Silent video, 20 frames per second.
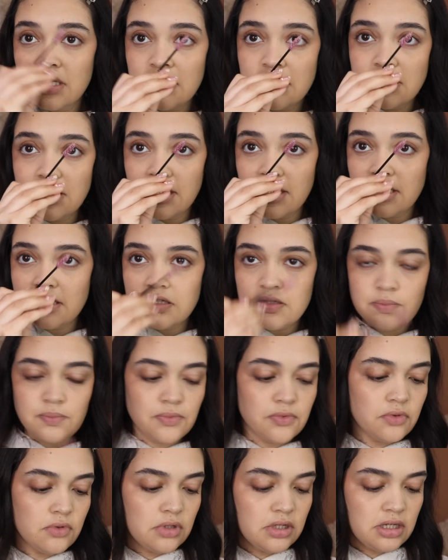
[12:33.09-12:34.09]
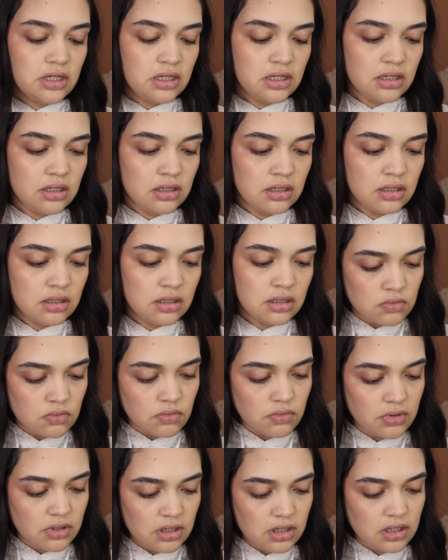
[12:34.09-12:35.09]
Take a spoolie,
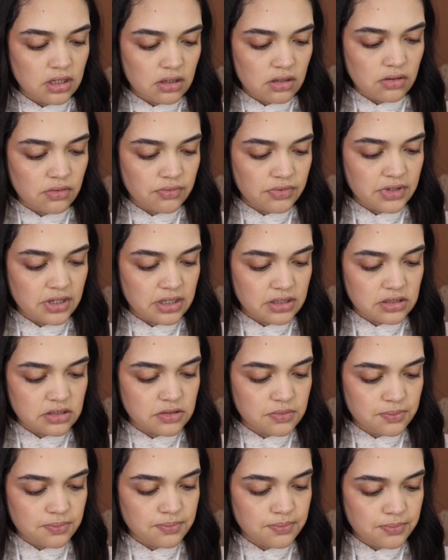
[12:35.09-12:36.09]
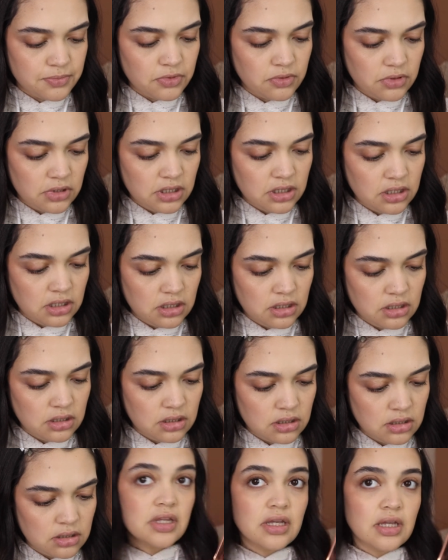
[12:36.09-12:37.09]
really coat that spoolie
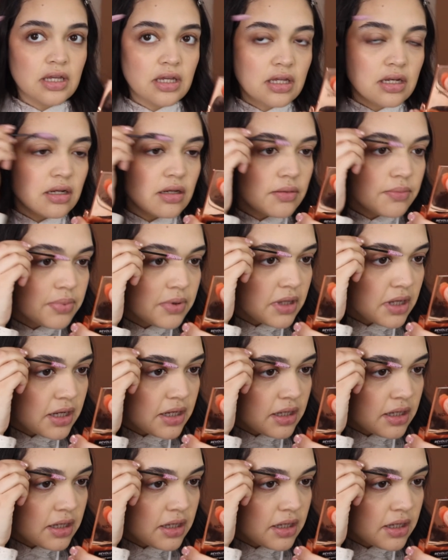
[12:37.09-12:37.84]
and apply